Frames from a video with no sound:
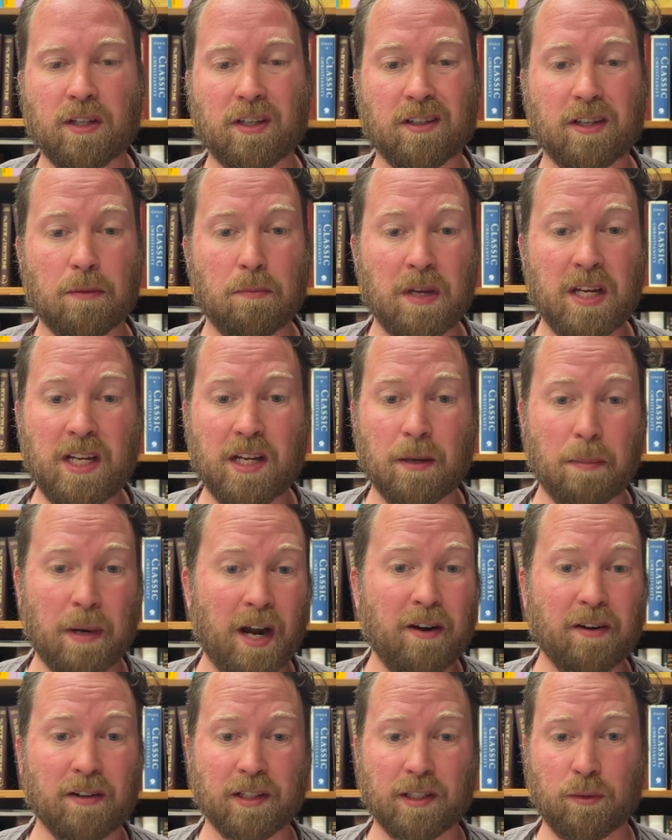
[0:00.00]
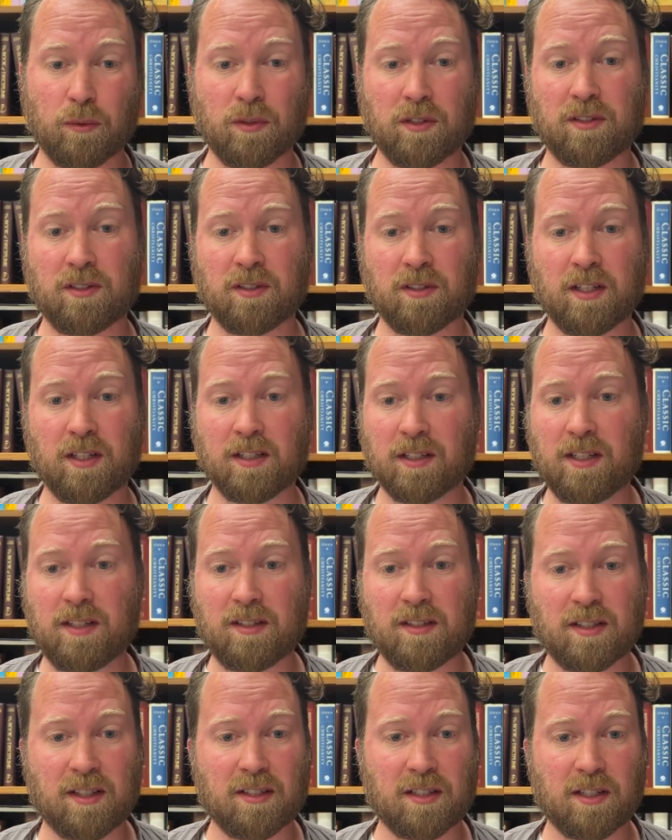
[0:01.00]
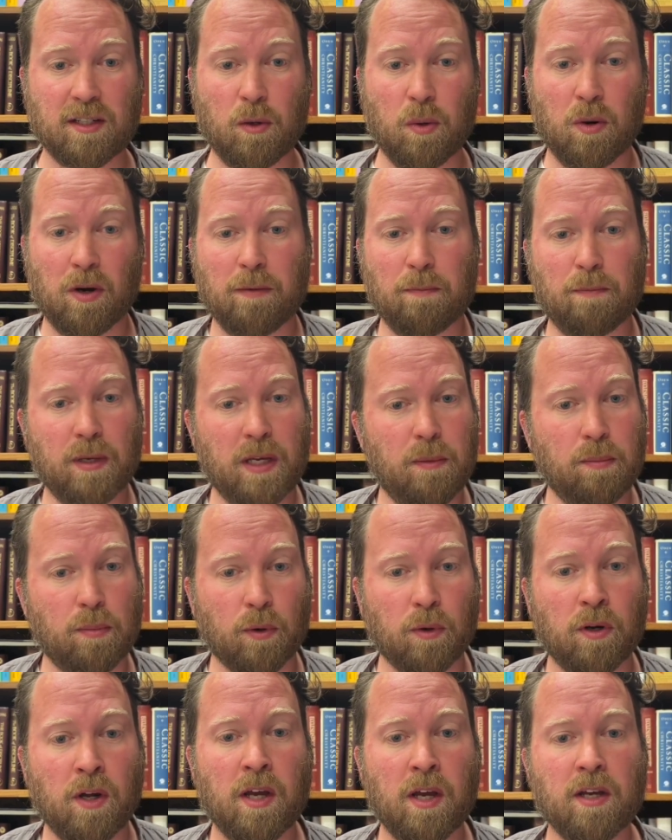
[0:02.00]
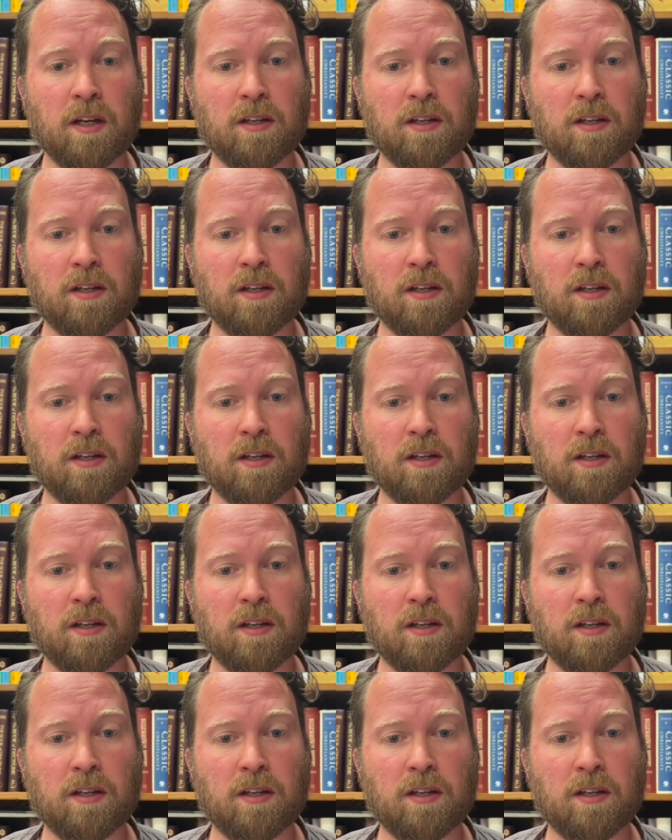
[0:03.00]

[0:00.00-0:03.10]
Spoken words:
The committee apparently was at least 61 people,